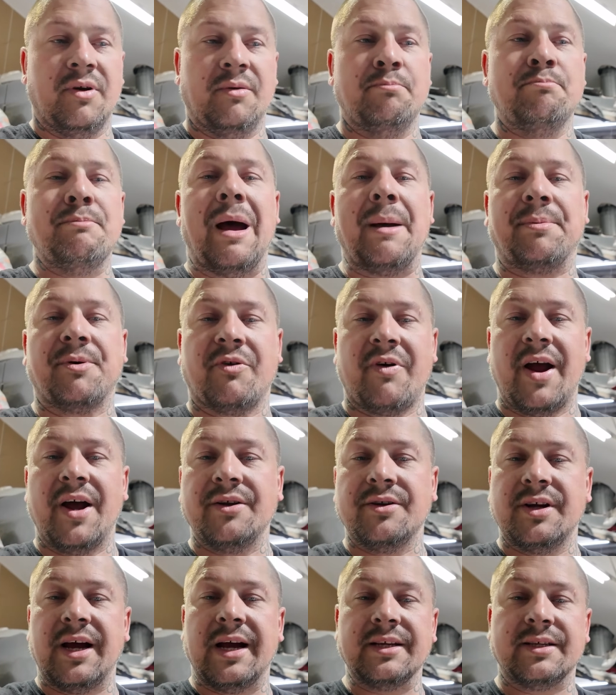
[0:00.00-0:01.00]
map
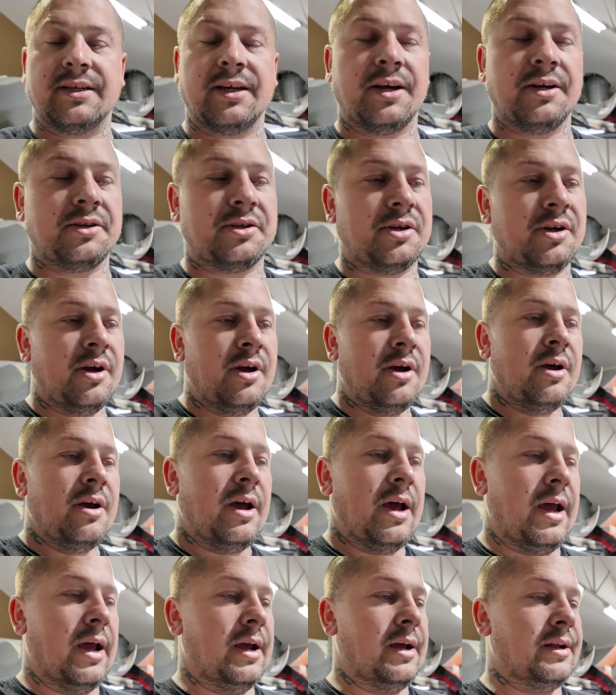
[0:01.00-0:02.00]
around it as such,
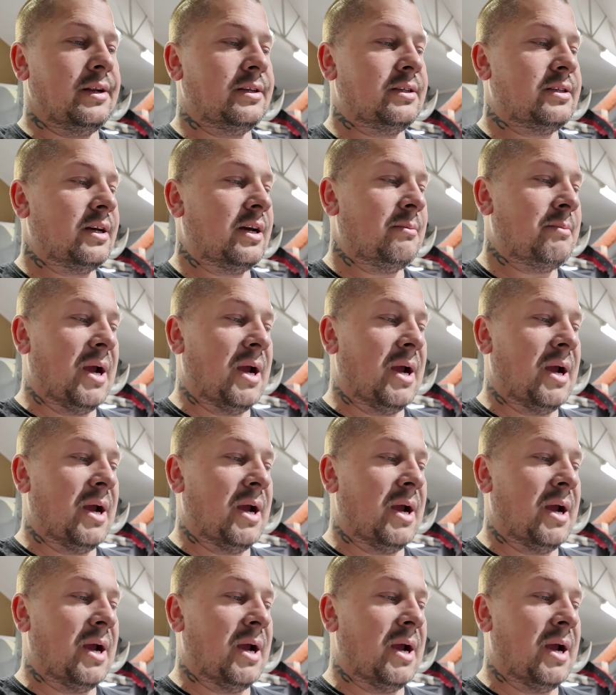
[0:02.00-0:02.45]
and